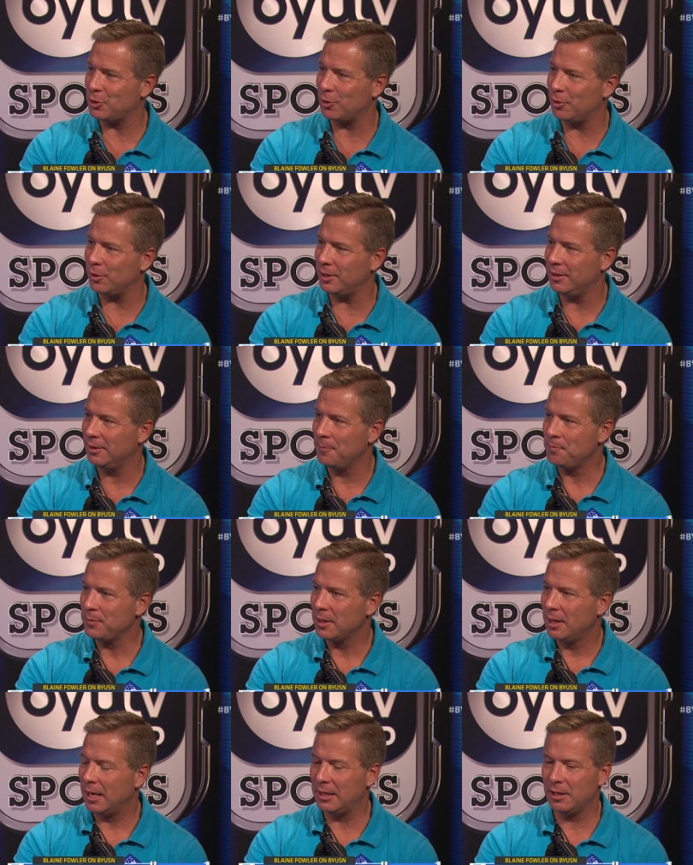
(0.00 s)
early
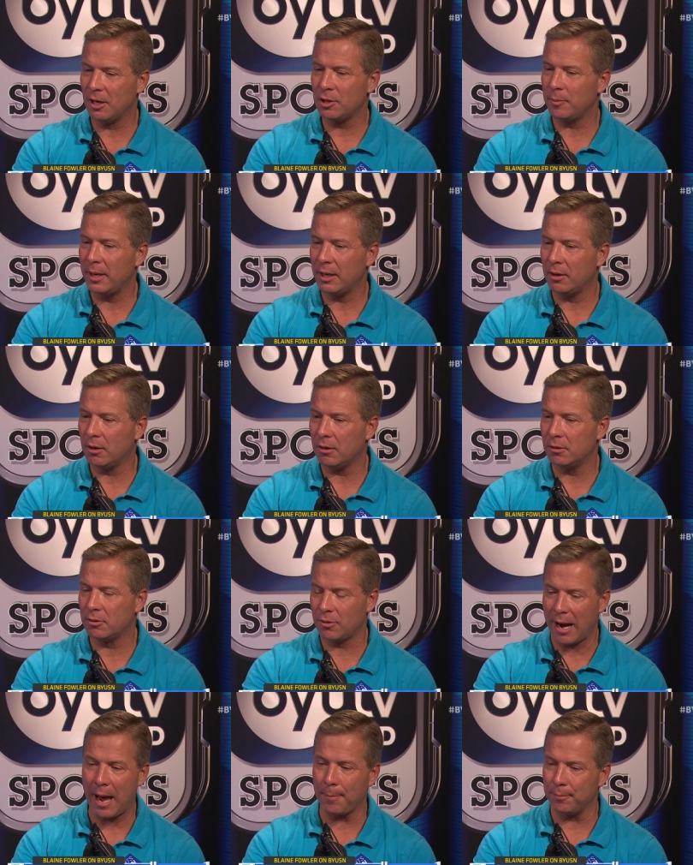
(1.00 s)
and the other may go,
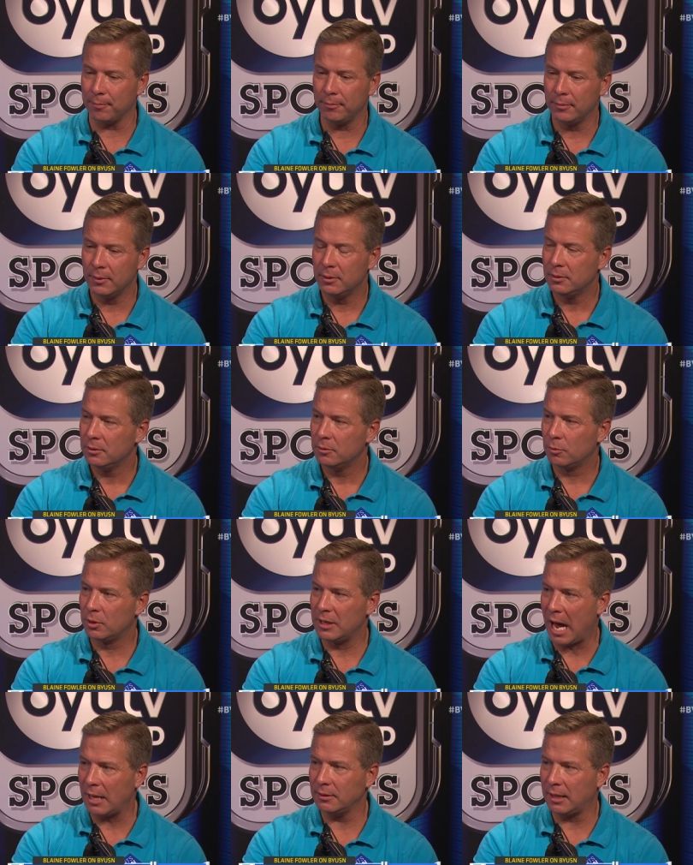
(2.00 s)
crap, we're
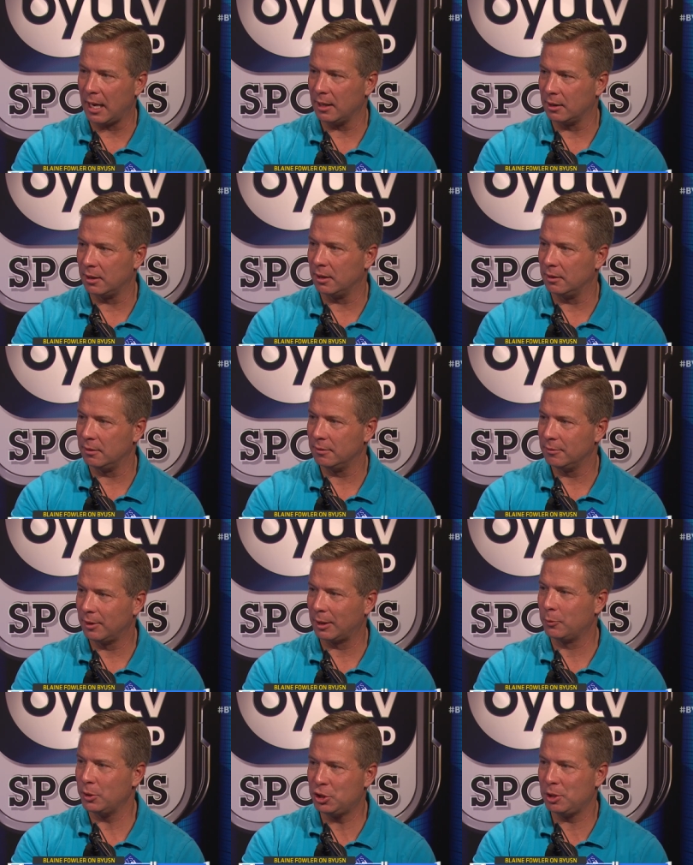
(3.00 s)
not that good.
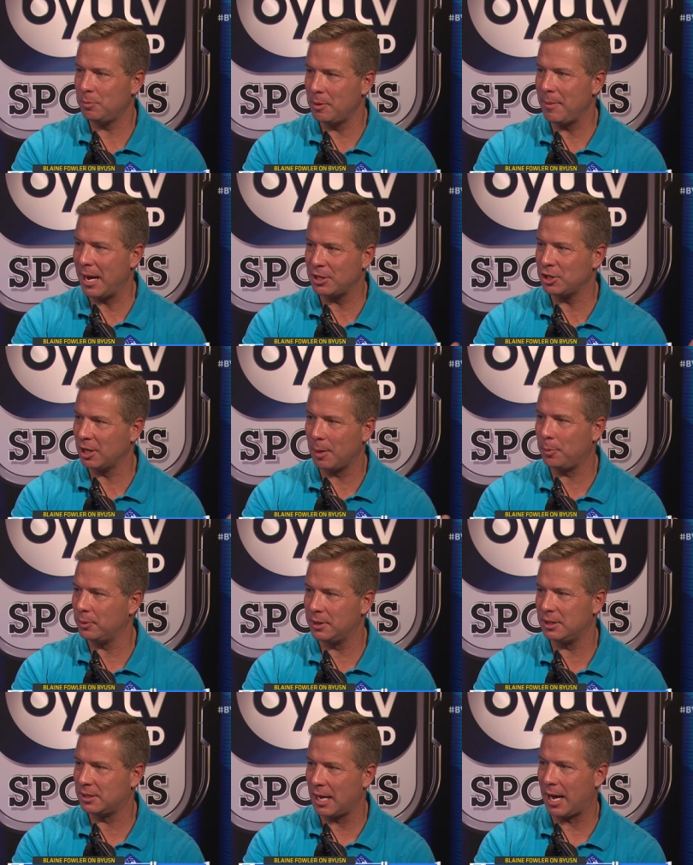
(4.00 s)
Like we should be matching up with
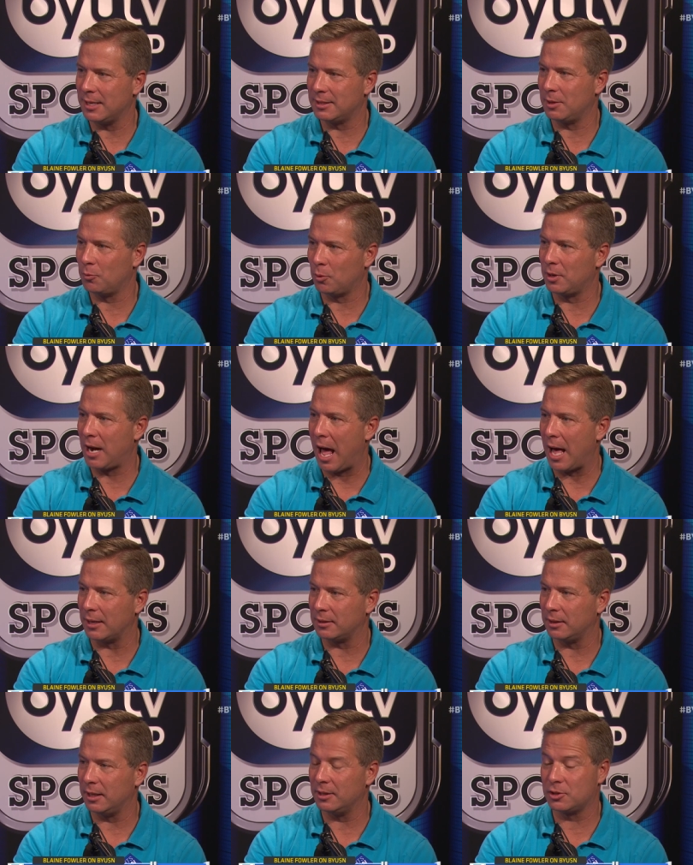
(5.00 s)
these guys, and we're
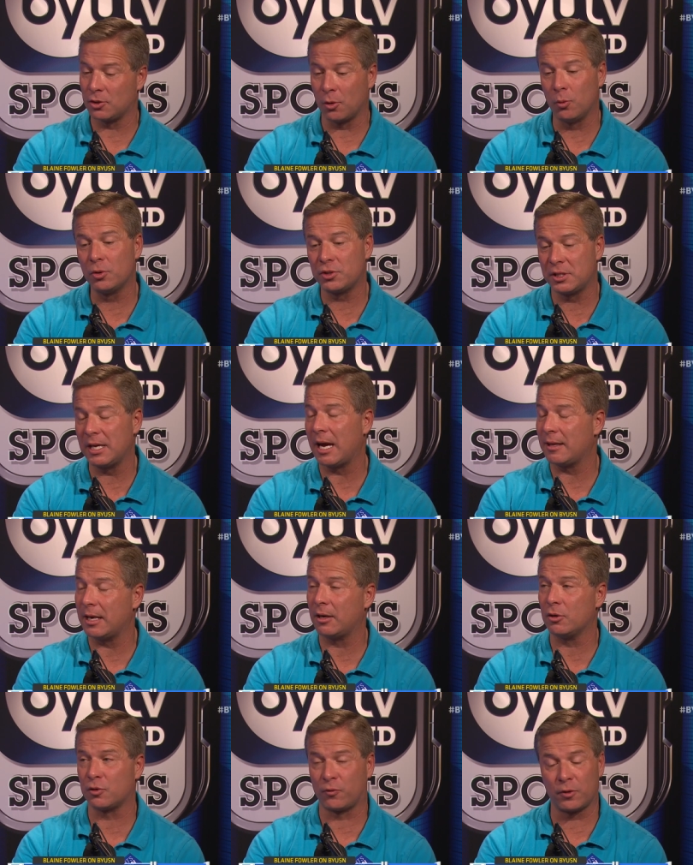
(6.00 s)
not. And so we'll see how
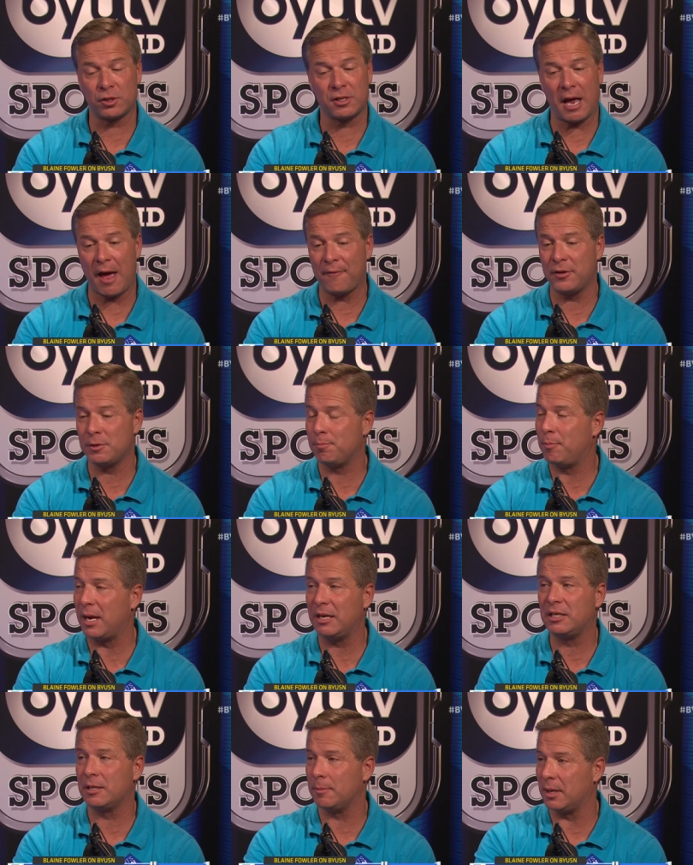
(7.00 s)
that goes. First half is
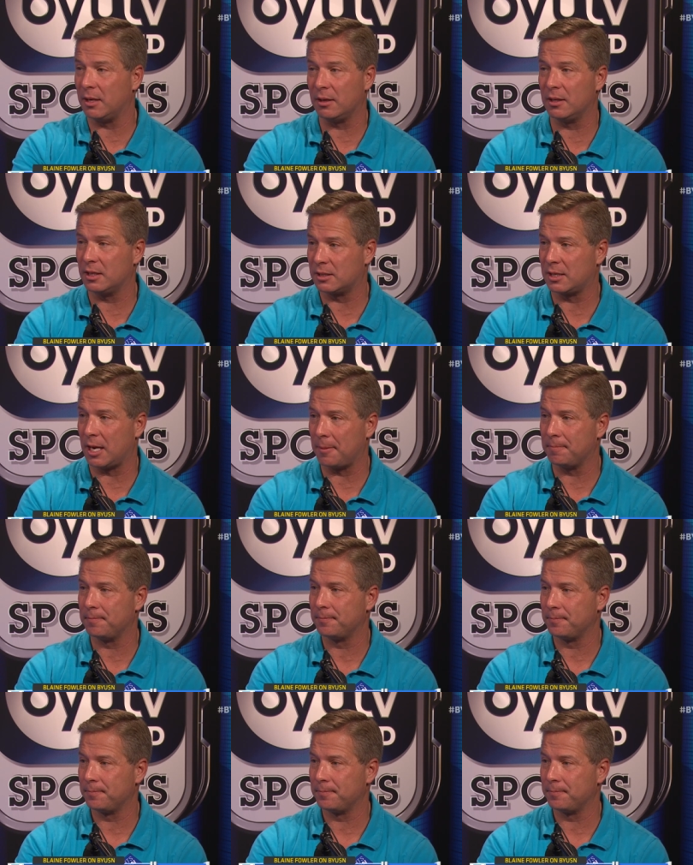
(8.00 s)
big to me in this game.